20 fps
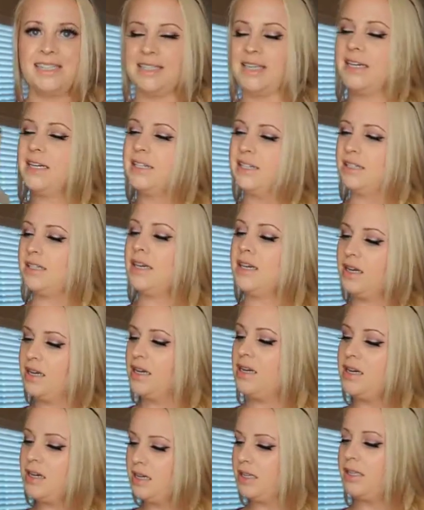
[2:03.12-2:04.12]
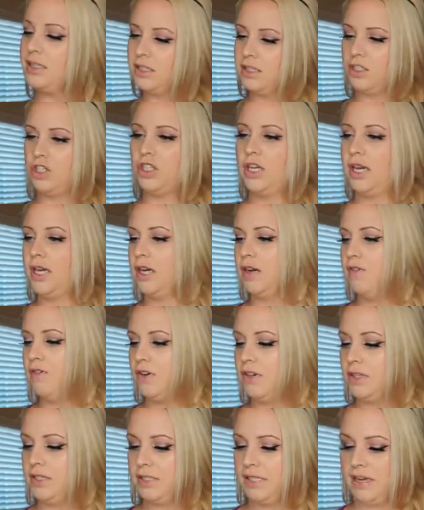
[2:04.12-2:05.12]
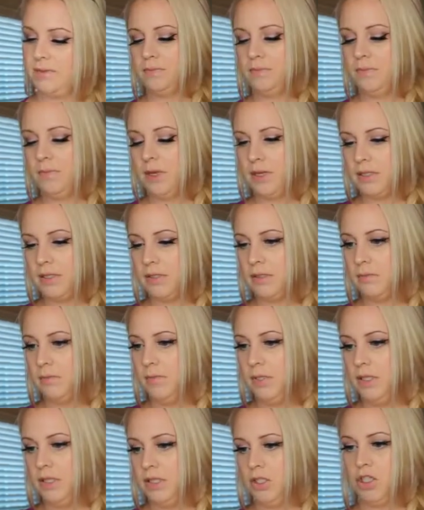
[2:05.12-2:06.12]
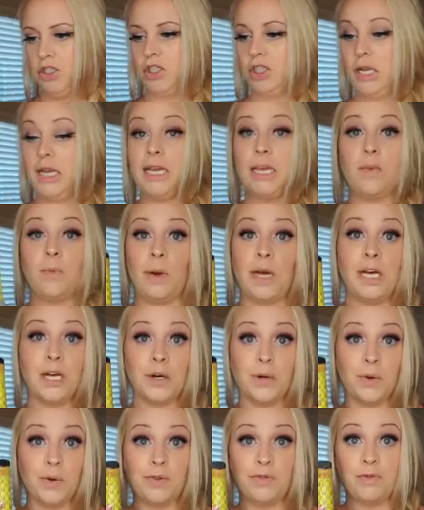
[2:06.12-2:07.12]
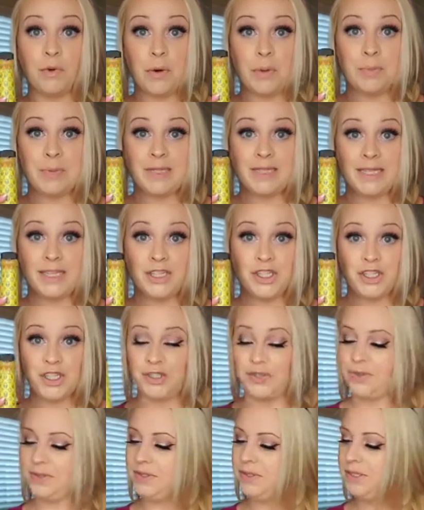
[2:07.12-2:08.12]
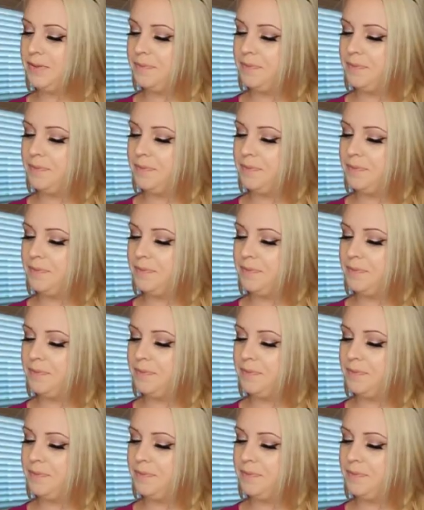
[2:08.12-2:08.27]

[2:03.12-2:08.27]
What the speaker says: Texas. Shake it up first. Yes, shake well. 4% juice.